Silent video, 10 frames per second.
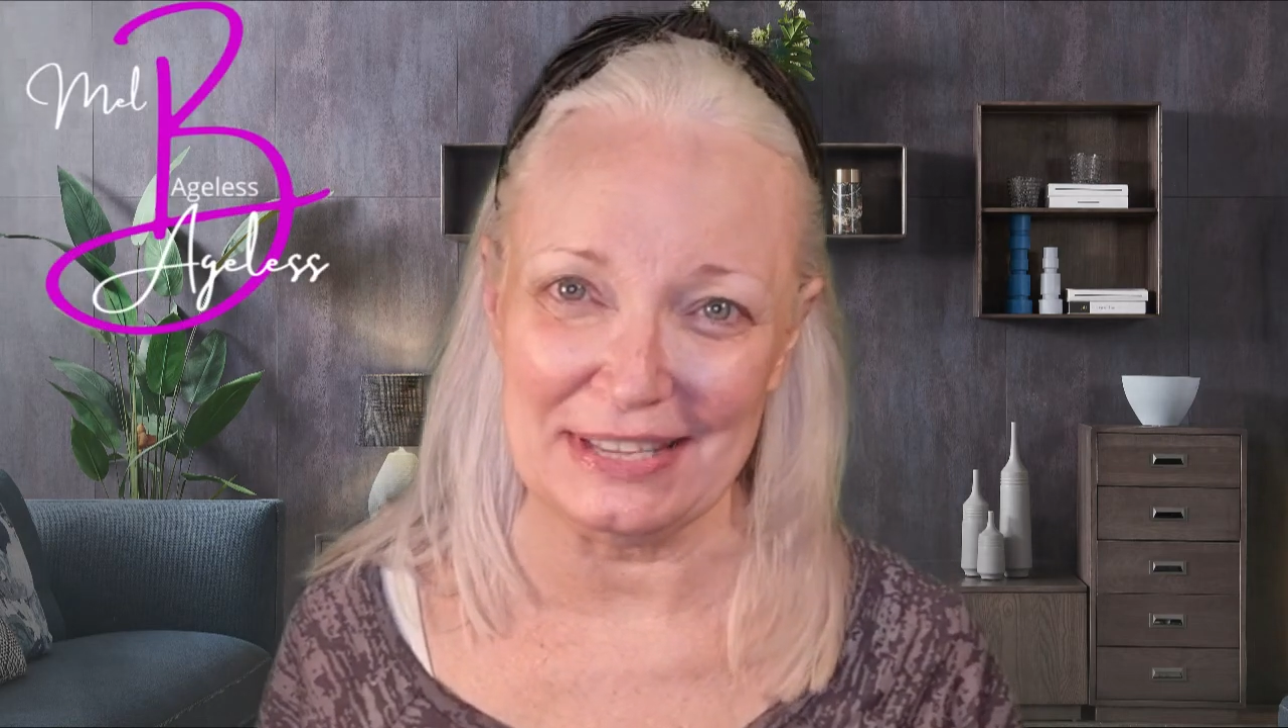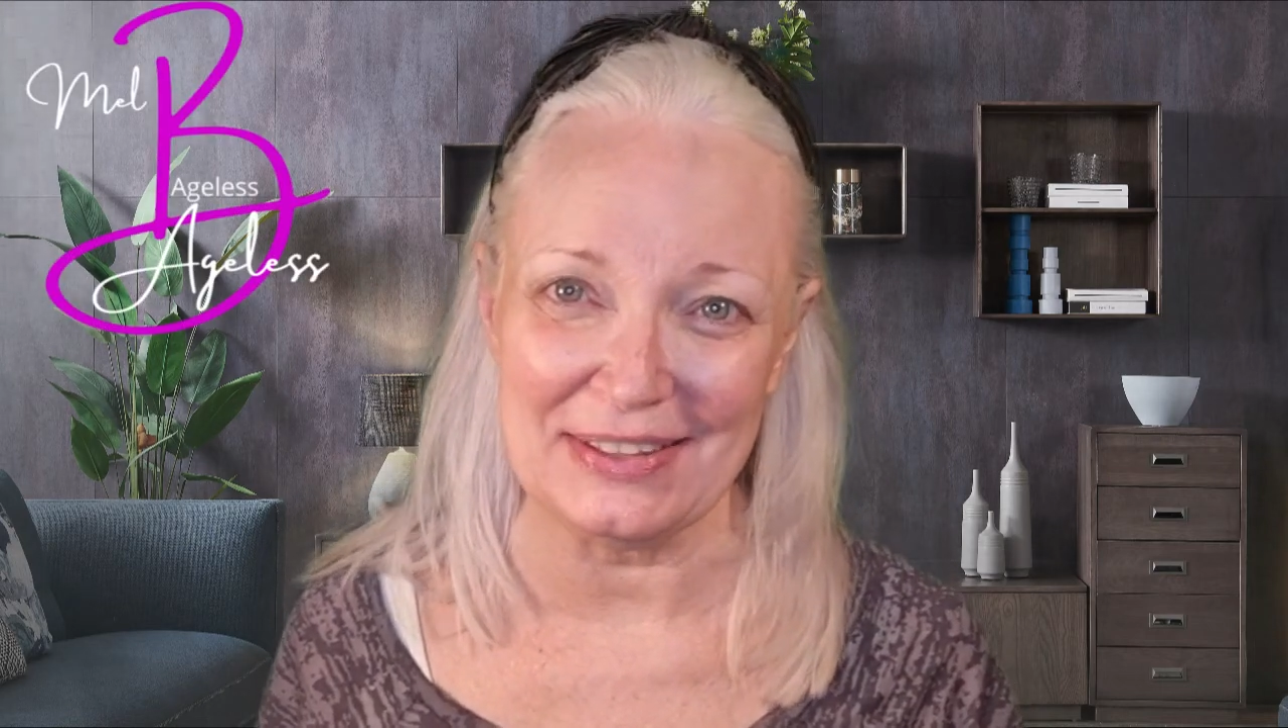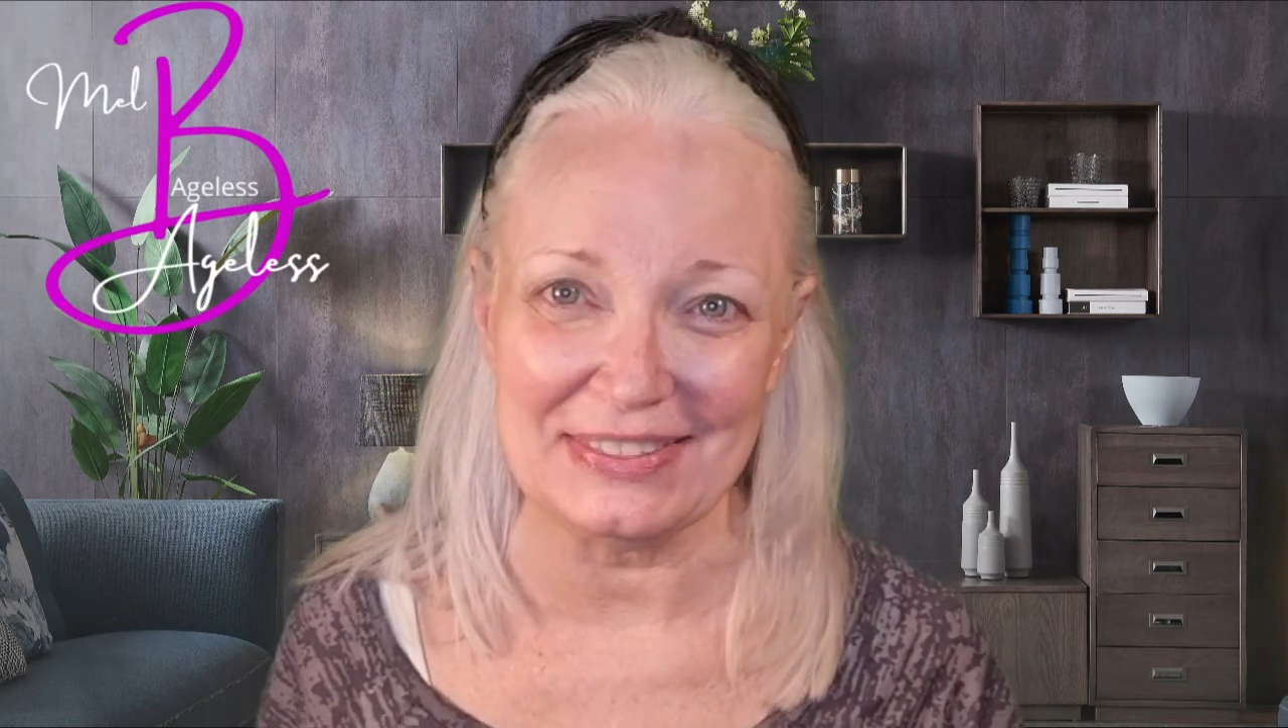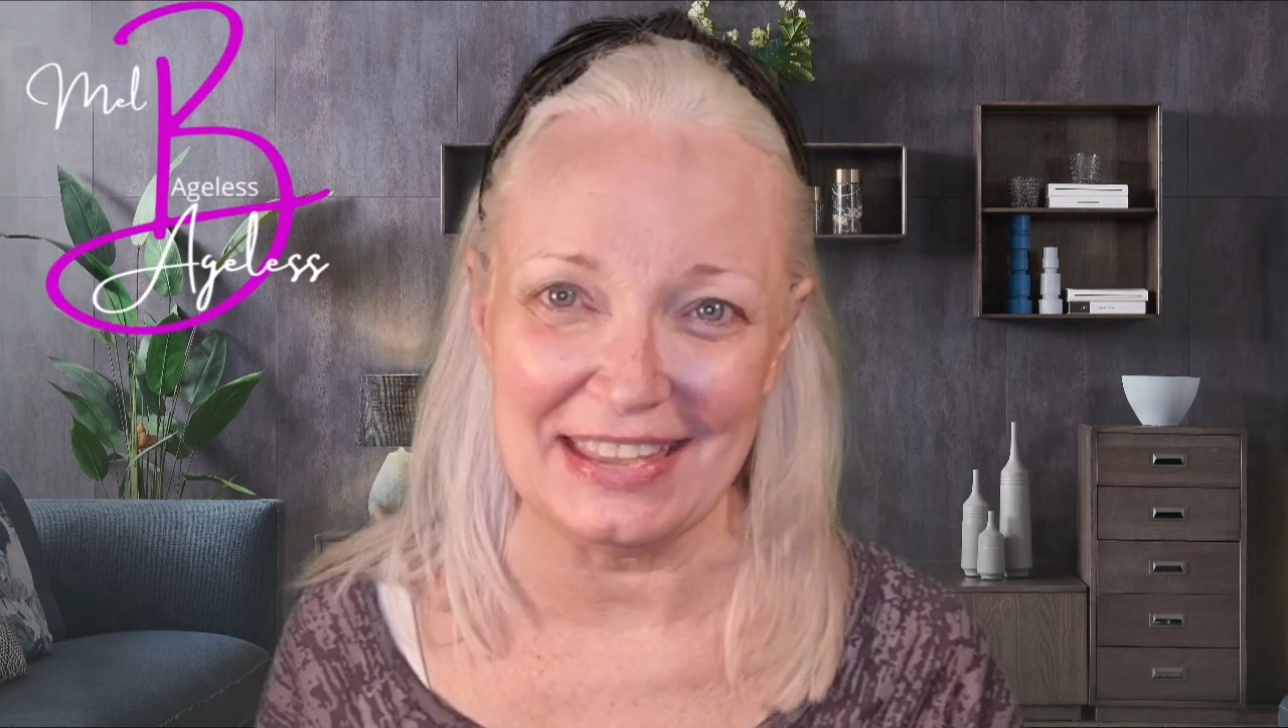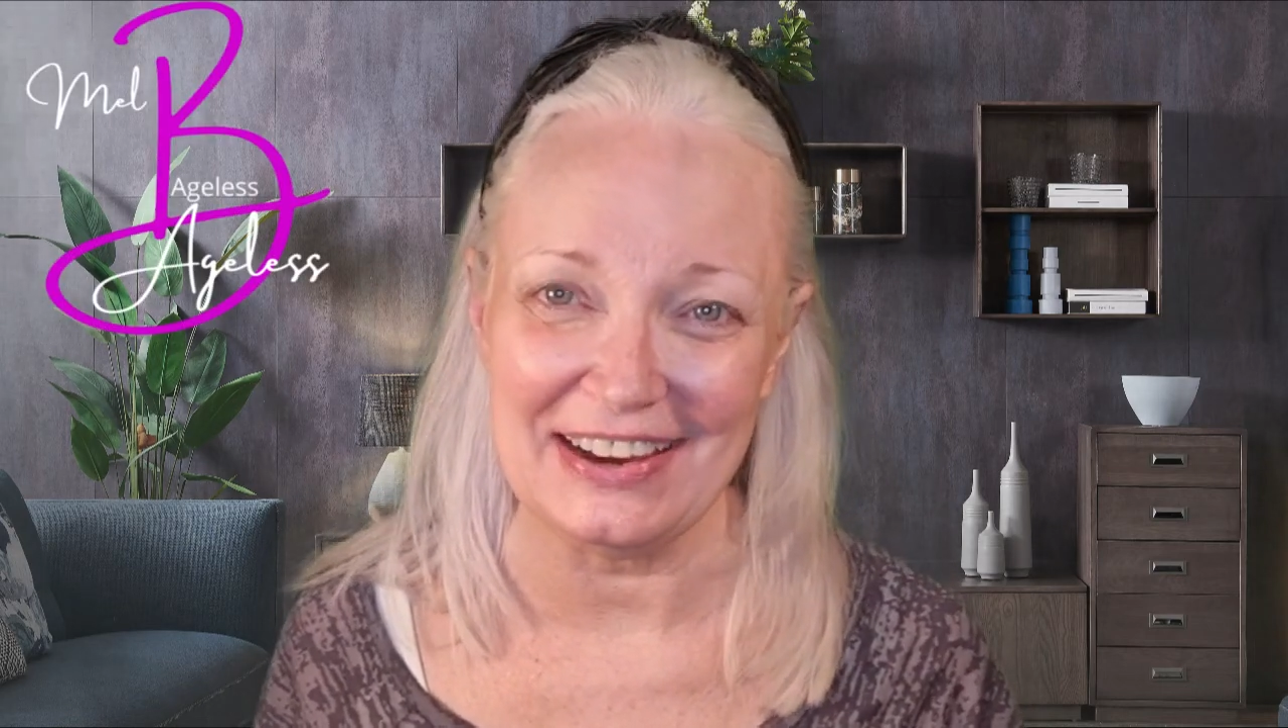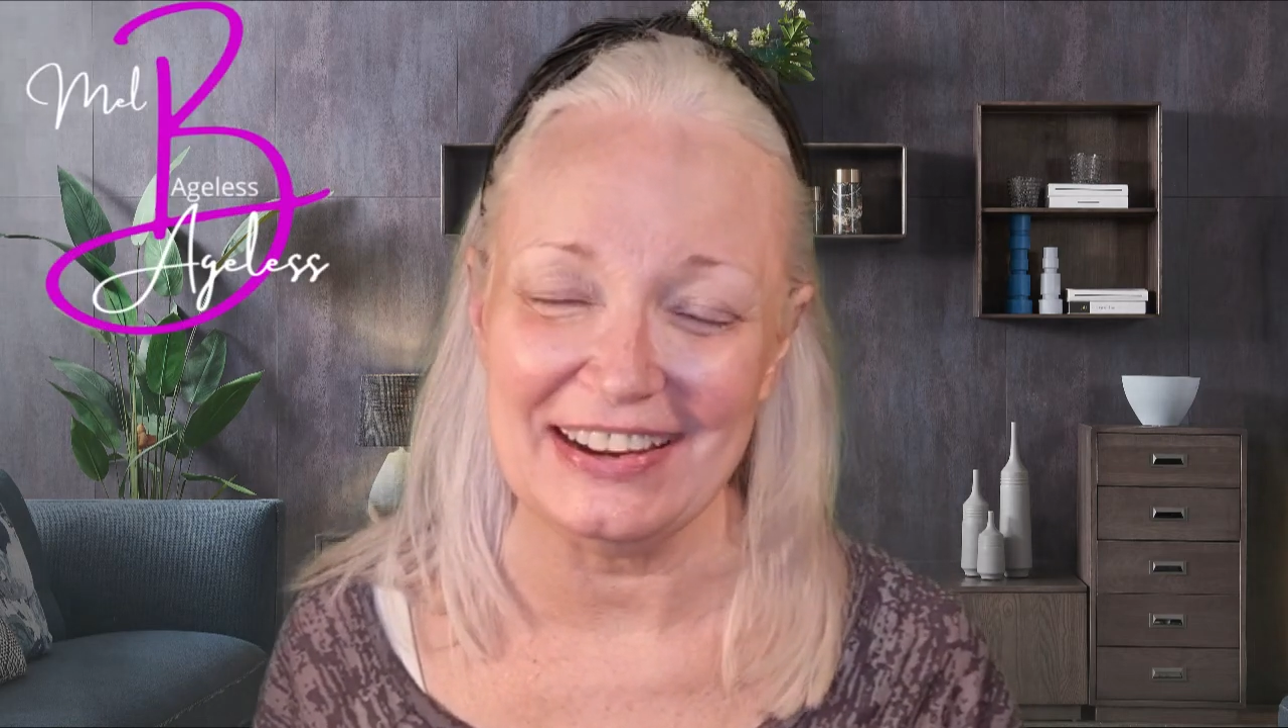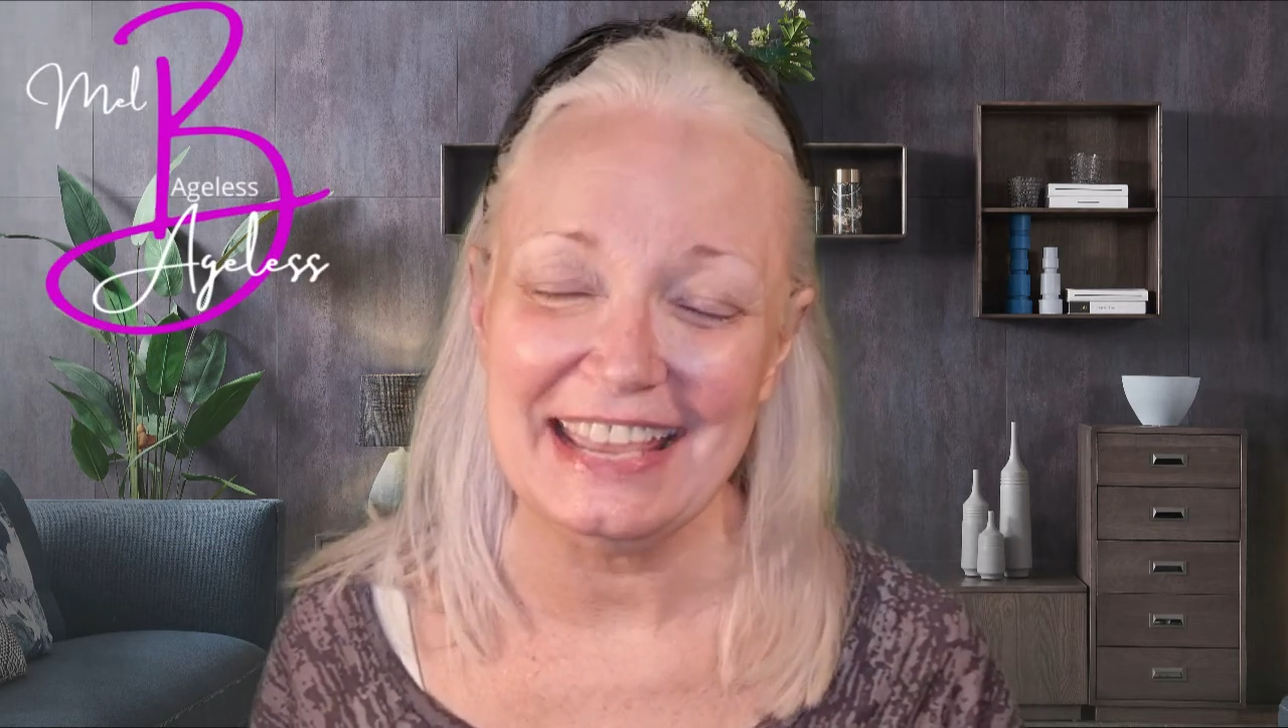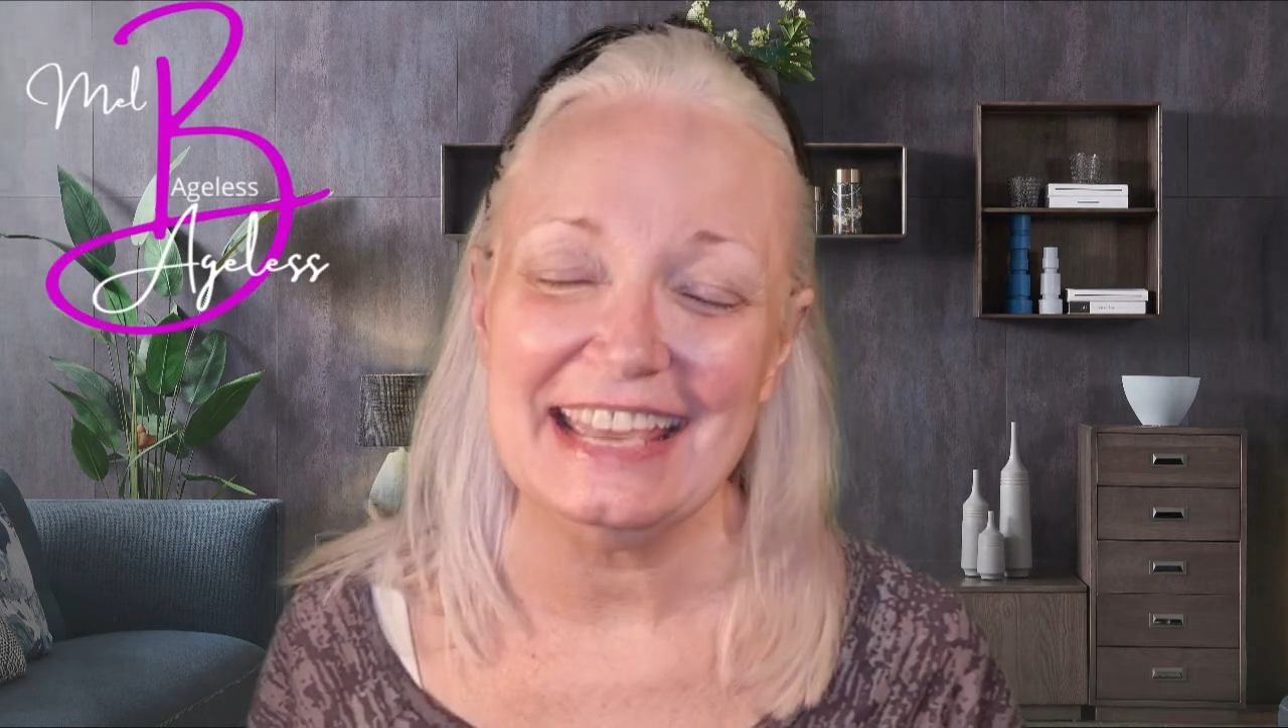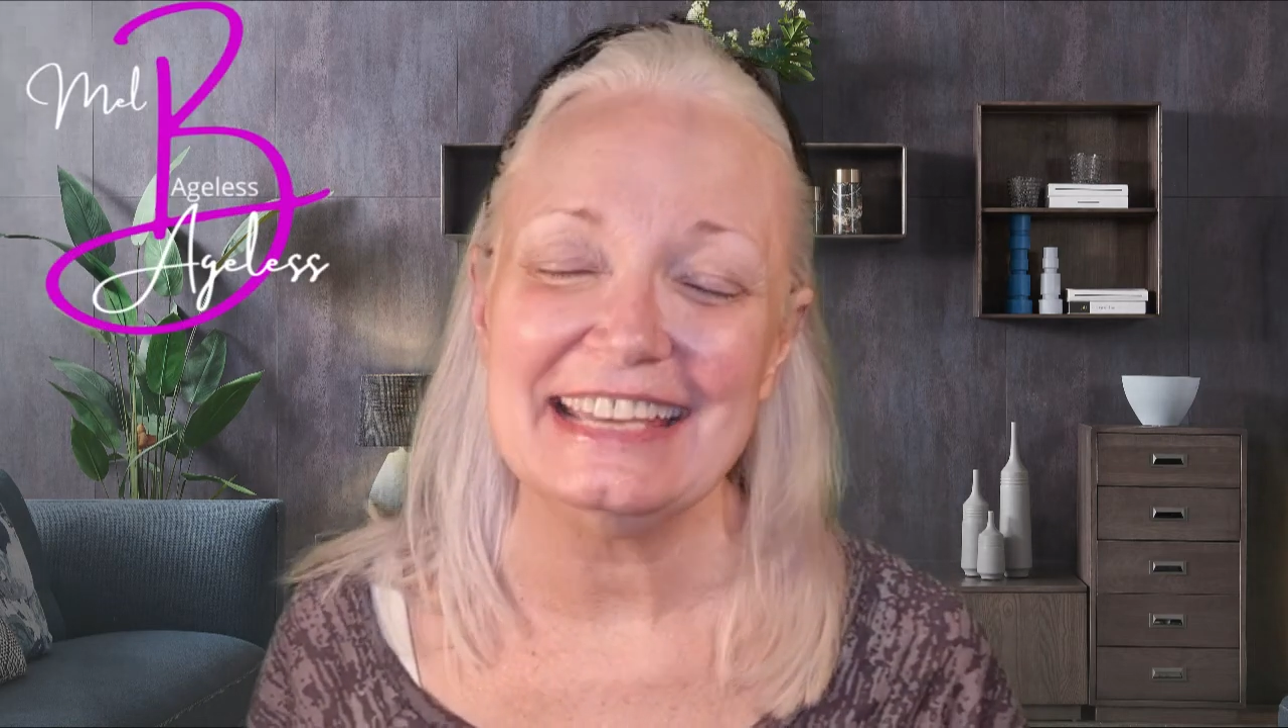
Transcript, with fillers: out there.